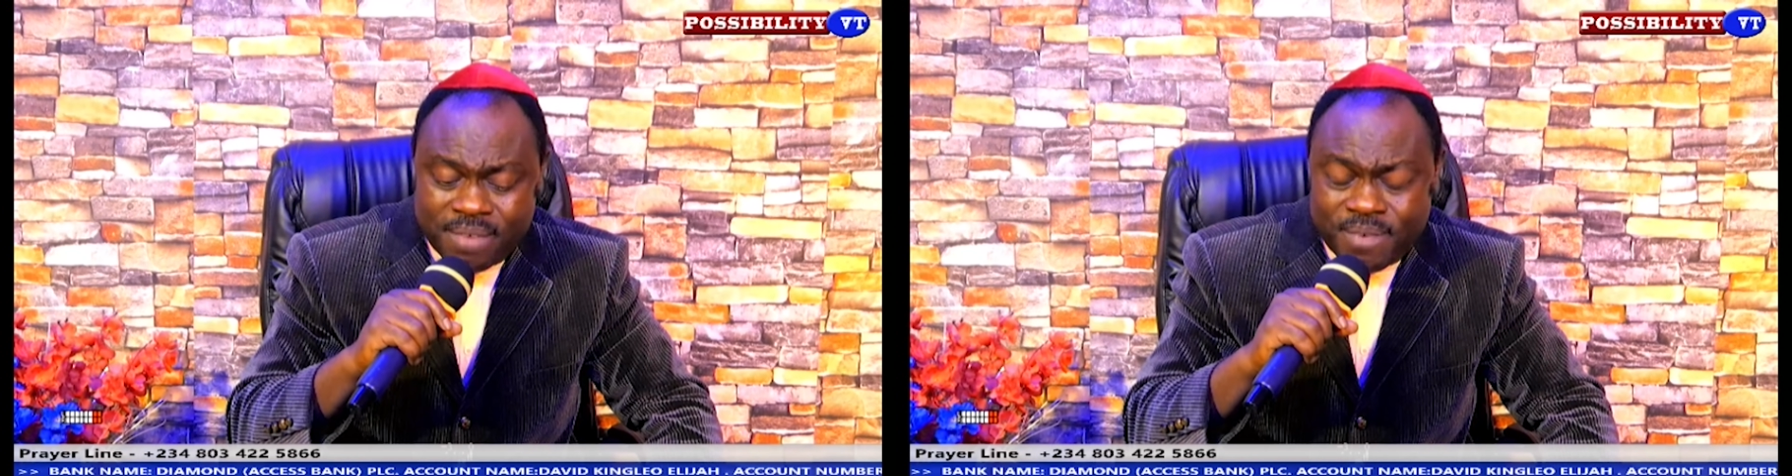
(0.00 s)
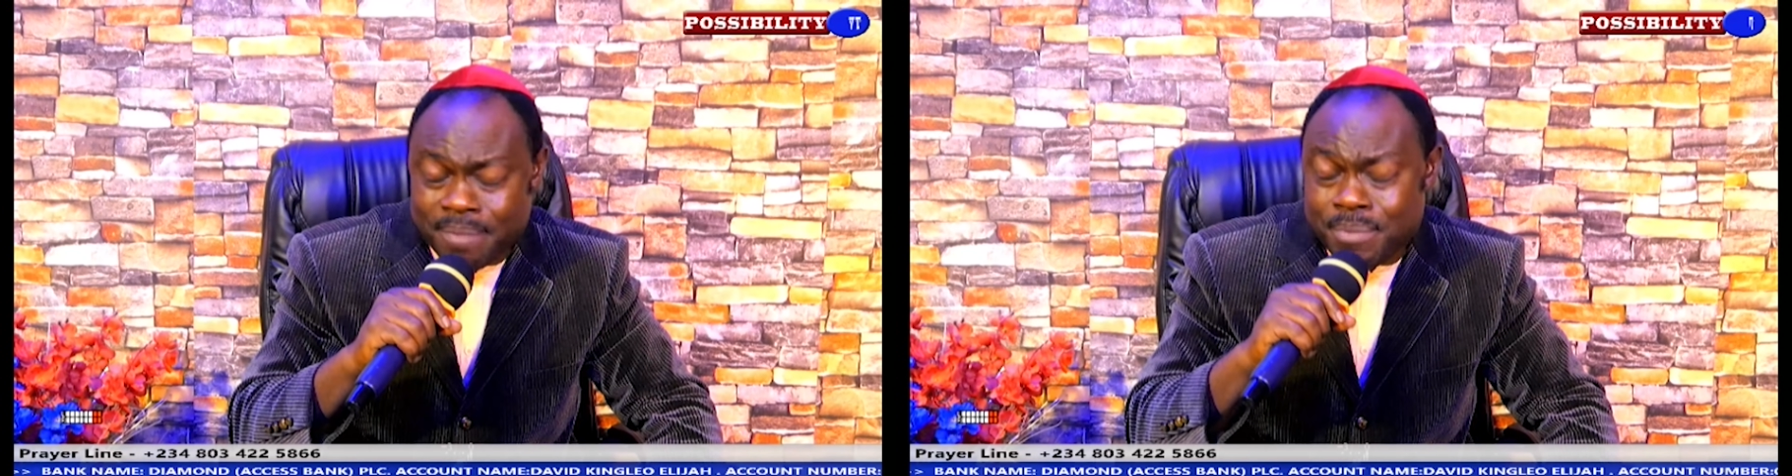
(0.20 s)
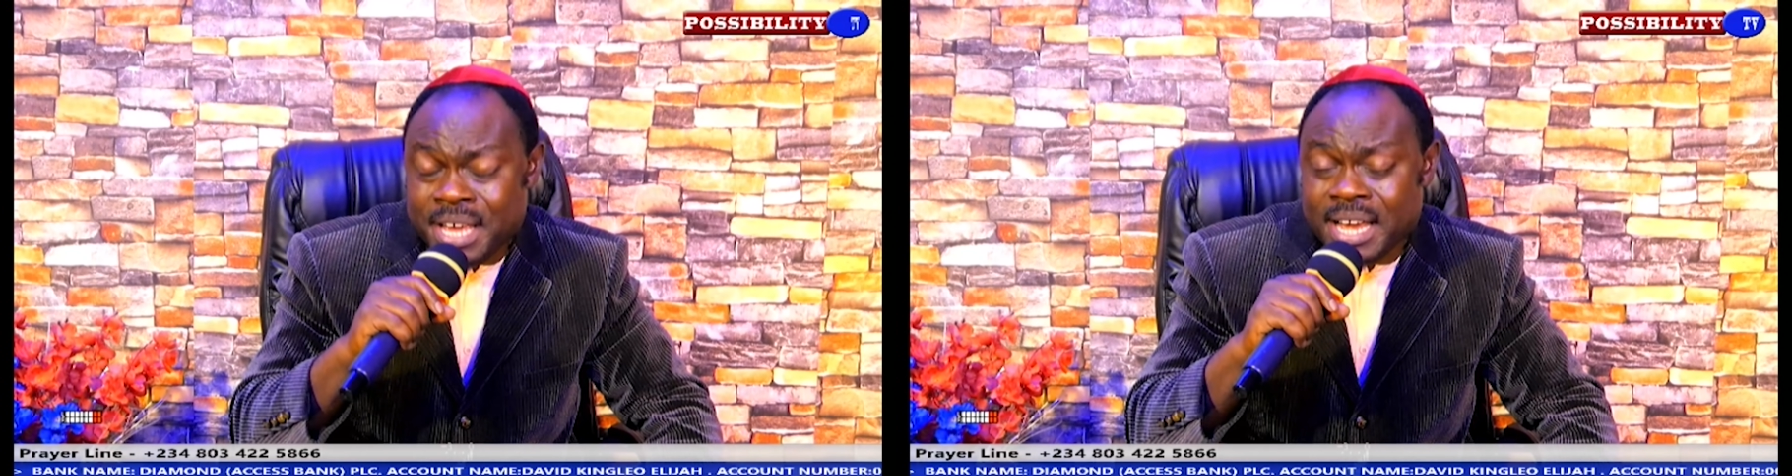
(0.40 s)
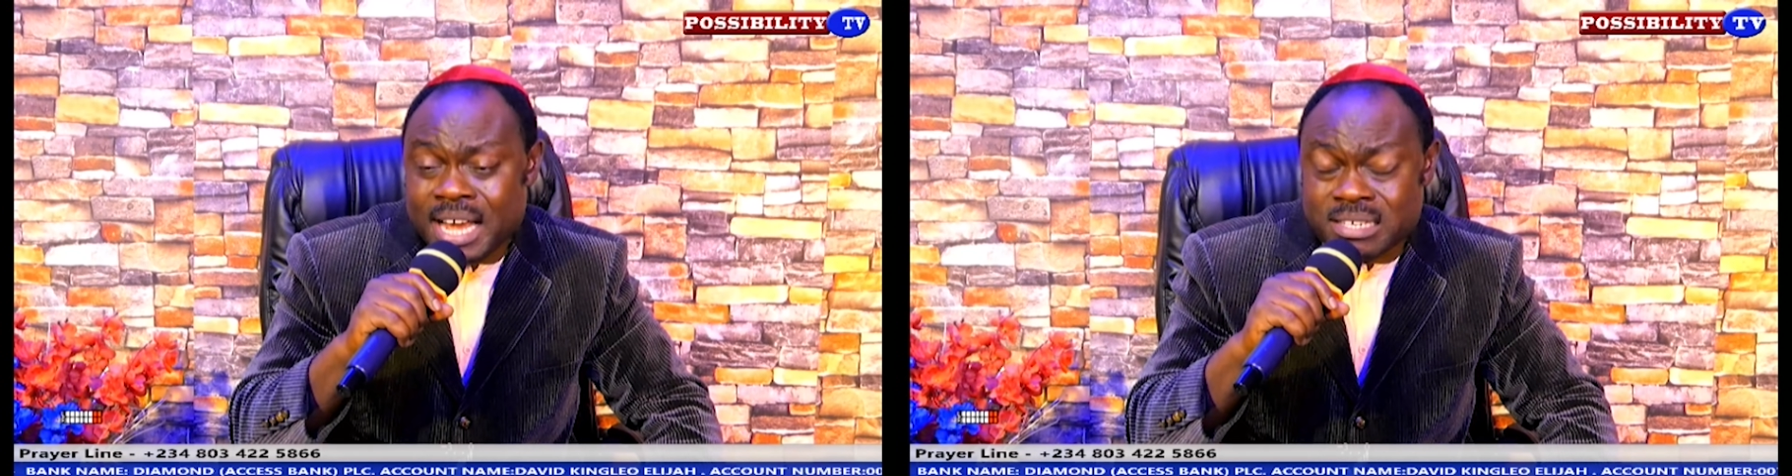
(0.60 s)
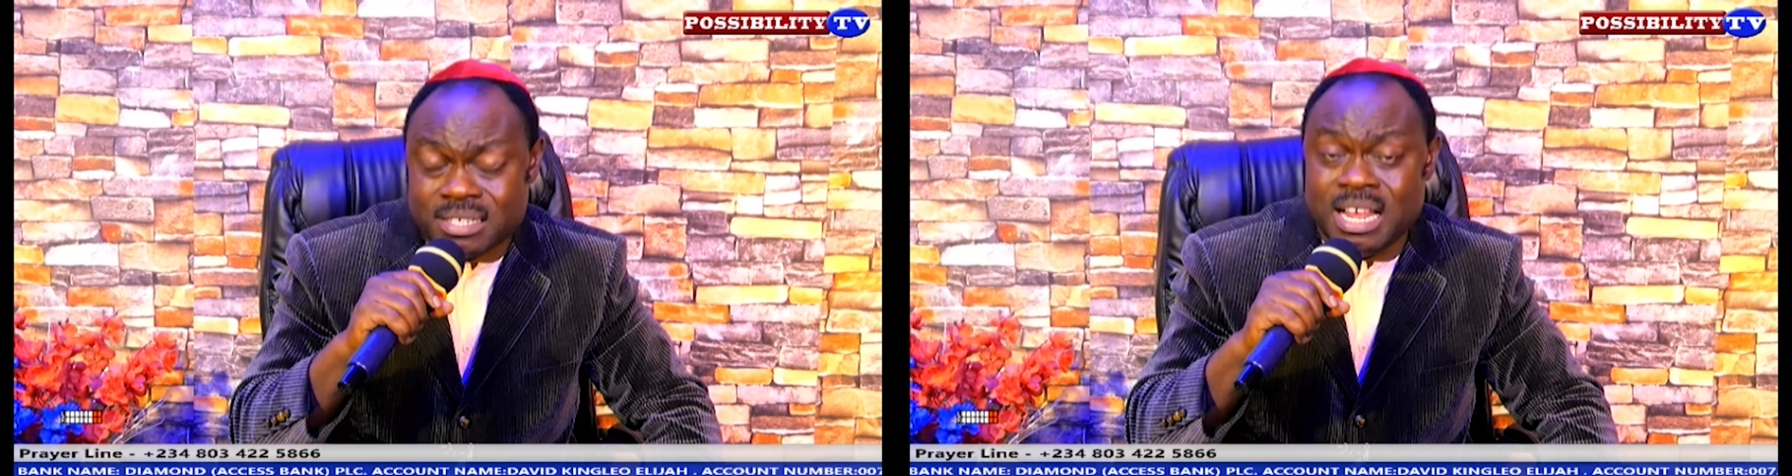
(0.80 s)
be a
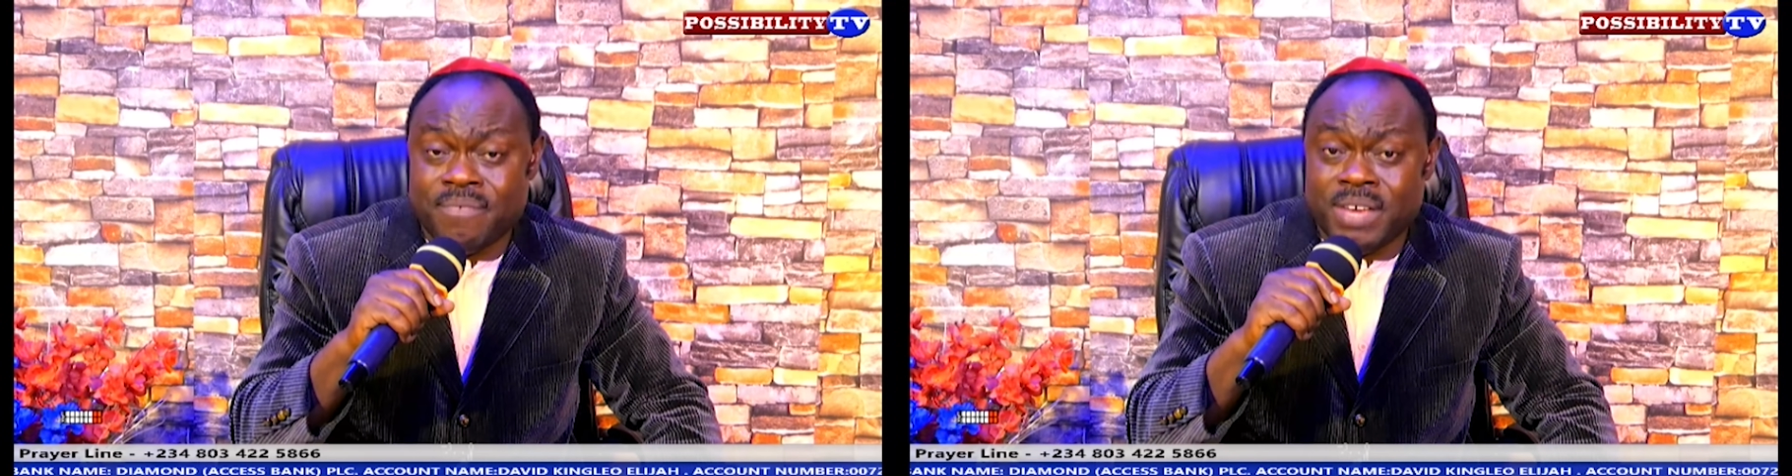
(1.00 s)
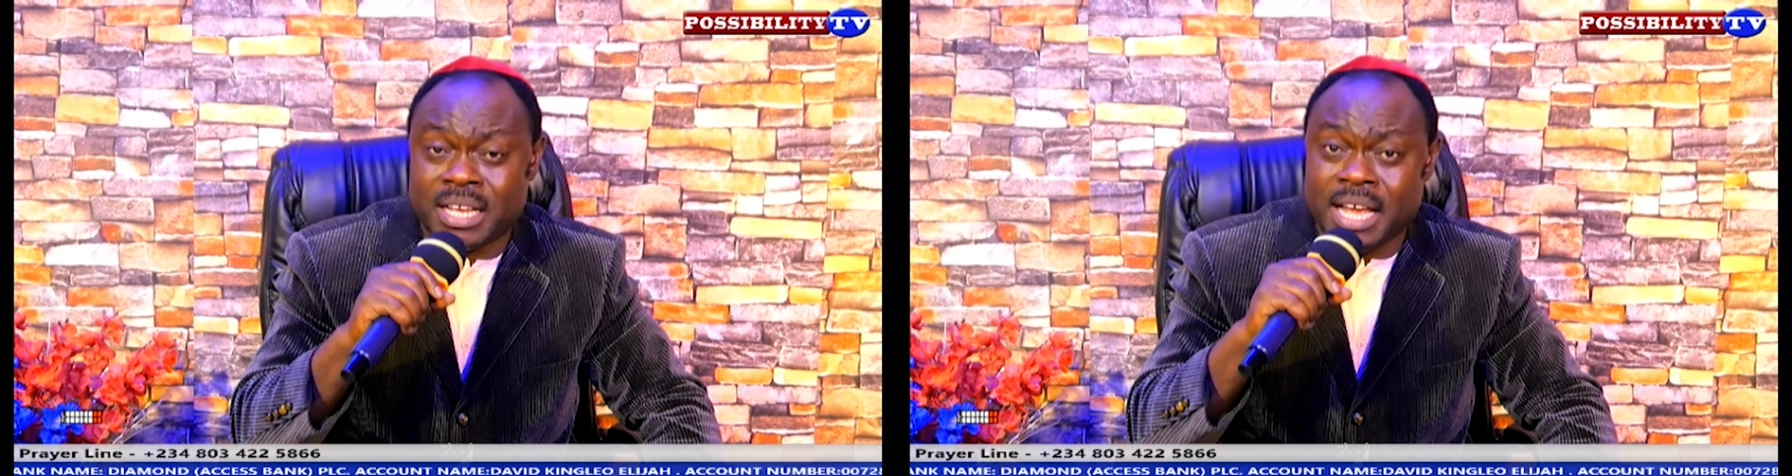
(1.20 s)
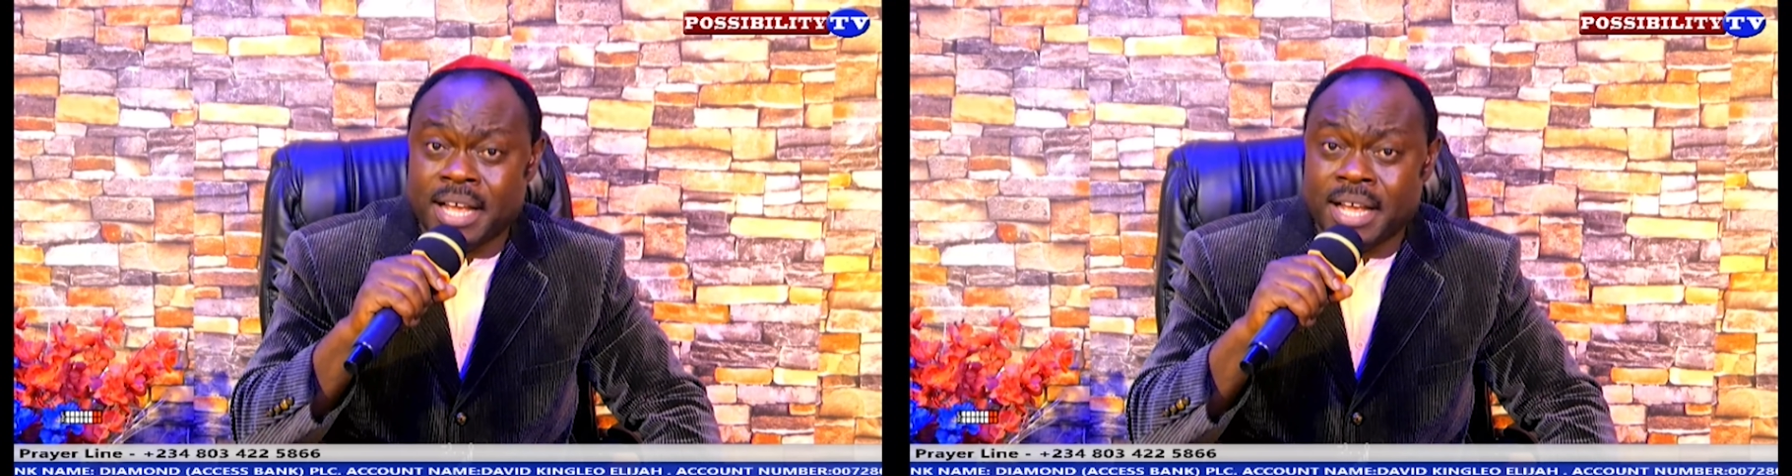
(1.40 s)
slave again.